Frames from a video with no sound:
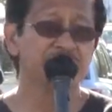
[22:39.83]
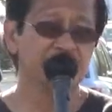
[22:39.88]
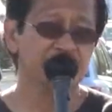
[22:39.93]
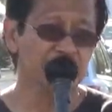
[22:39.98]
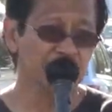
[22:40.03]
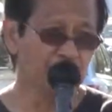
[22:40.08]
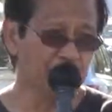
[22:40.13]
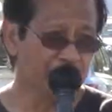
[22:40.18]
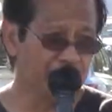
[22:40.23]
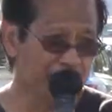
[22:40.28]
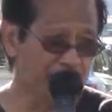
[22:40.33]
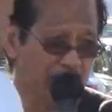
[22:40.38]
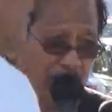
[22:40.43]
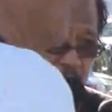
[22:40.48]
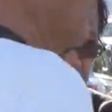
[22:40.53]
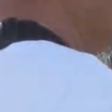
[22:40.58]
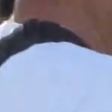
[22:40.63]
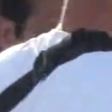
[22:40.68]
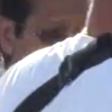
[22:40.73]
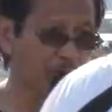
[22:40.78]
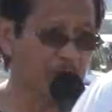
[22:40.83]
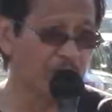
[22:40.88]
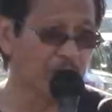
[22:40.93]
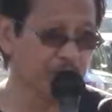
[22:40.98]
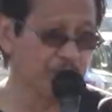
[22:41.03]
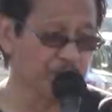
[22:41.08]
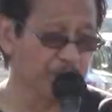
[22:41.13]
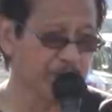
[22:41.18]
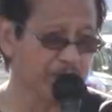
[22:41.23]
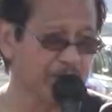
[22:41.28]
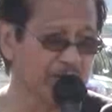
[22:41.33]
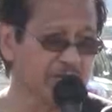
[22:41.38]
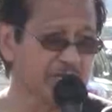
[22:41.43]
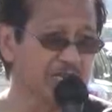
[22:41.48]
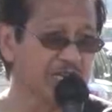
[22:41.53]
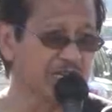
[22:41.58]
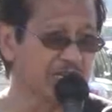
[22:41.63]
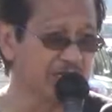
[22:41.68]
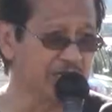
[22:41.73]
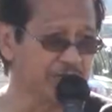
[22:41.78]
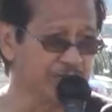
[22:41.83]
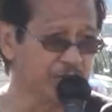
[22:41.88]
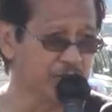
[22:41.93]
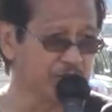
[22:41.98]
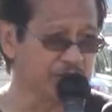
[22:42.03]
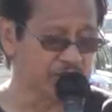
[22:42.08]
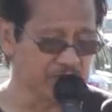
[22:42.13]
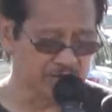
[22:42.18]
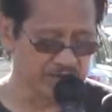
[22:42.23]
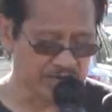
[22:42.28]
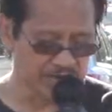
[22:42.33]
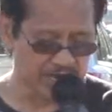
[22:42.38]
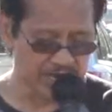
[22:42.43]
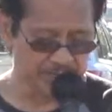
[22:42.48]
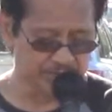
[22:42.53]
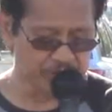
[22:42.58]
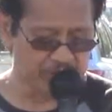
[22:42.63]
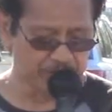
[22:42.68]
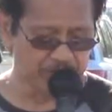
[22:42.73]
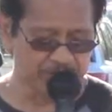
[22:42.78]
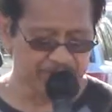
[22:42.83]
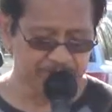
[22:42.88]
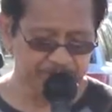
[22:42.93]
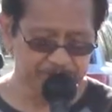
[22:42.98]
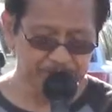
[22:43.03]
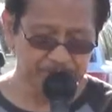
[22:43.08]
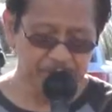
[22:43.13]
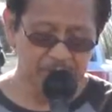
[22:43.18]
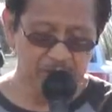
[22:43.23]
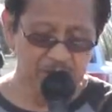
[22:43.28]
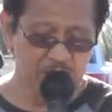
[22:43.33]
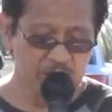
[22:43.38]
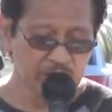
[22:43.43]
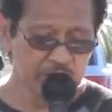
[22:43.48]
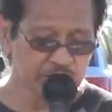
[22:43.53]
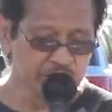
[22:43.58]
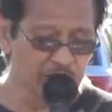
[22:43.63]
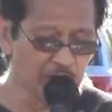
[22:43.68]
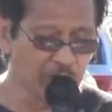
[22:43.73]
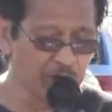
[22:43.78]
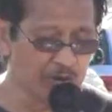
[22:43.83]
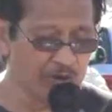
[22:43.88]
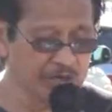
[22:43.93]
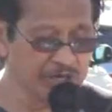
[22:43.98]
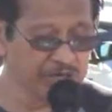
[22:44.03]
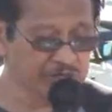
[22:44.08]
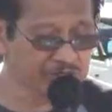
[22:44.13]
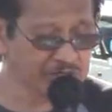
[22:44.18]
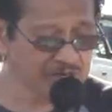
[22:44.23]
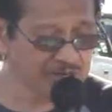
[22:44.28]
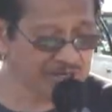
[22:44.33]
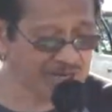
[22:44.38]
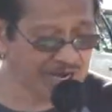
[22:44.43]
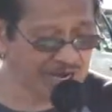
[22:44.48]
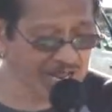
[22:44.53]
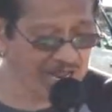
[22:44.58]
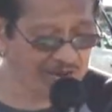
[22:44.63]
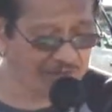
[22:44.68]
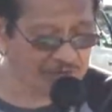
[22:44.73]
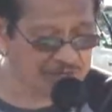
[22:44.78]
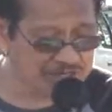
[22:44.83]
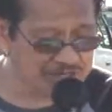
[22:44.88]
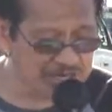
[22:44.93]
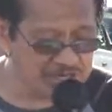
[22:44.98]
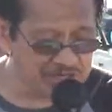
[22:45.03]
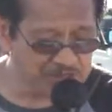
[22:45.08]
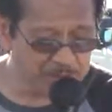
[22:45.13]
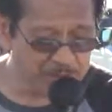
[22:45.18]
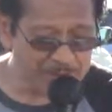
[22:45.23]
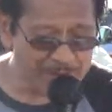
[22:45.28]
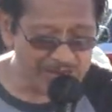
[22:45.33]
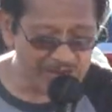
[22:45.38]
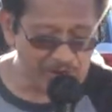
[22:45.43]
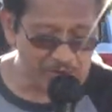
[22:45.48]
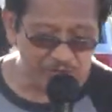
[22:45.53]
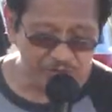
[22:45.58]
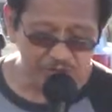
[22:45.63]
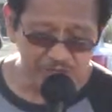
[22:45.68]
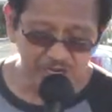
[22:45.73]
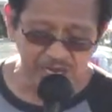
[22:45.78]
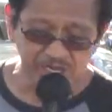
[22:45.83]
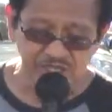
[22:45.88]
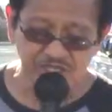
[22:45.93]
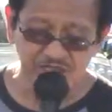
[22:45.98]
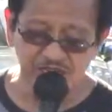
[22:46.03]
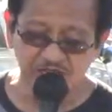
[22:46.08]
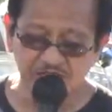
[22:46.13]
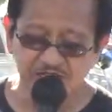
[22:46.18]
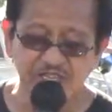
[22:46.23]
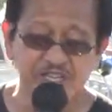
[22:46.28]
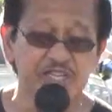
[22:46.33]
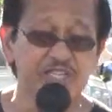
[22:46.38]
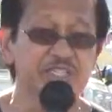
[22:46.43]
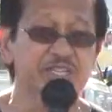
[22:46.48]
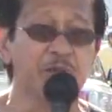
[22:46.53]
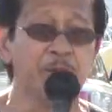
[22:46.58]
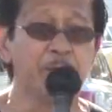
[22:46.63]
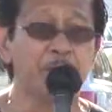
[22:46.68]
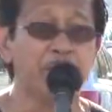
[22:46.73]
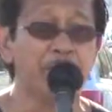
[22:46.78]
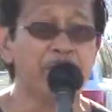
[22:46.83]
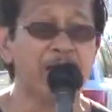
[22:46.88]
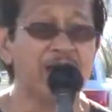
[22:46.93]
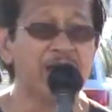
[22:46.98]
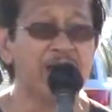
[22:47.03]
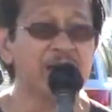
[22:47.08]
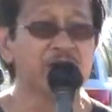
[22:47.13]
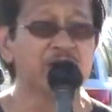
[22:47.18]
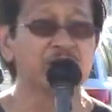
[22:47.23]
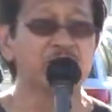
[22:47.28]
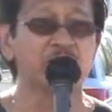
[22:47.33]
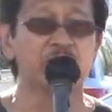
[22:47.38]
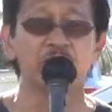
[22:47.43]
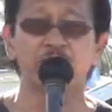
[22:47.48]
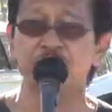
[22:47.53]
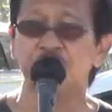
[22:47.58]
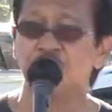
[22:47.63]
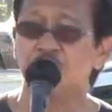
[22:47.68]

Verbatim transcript: you will follow him all the way and he'll give you eternal life. Amen? So, eternal life is not a matter of chance, it is a matter of